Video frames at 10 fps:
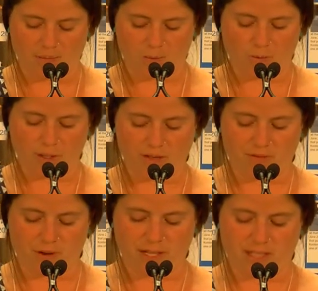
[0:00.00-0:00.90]
we're really
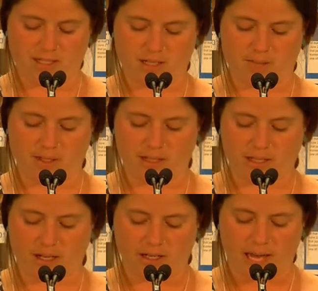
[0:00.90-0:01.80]
focused
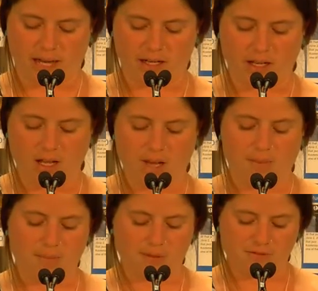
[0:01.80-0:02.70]
completely on getting
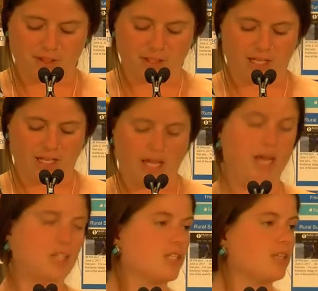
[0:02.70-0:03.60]
people fully
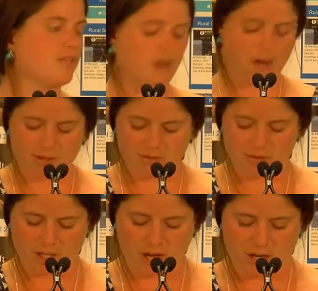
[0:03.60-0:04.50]
engaged in the farm and
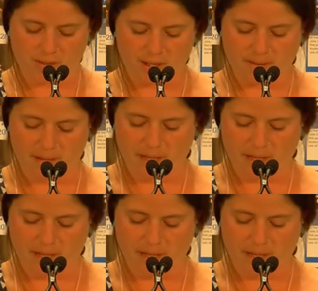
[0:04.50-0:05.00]
food economy.